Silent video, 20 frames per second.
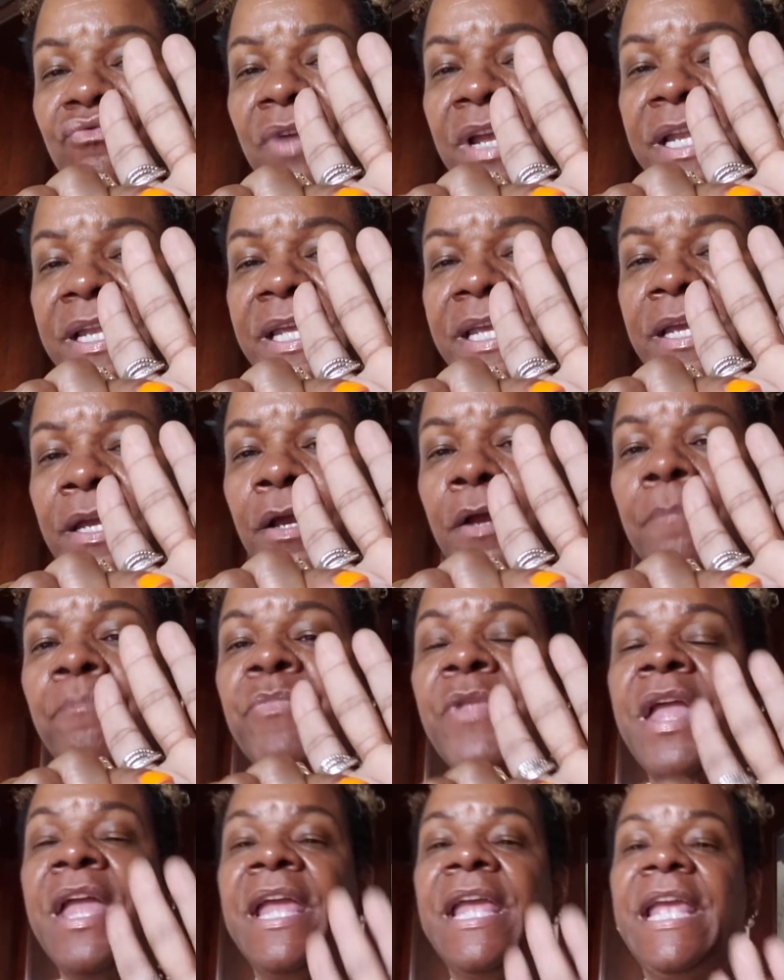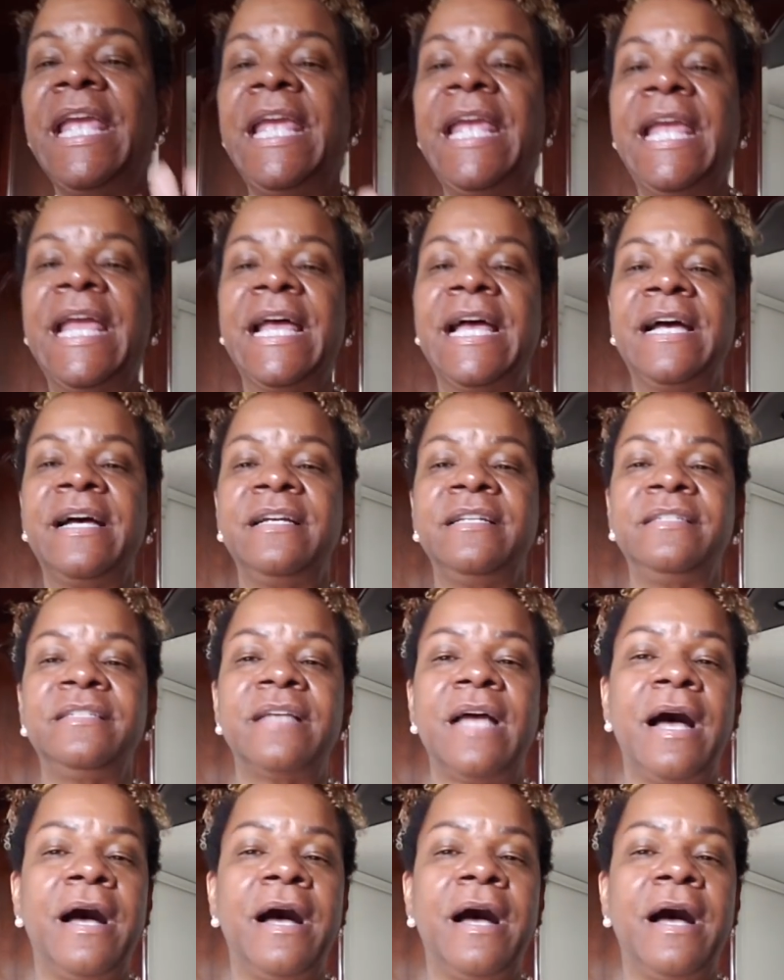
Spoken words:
right here, and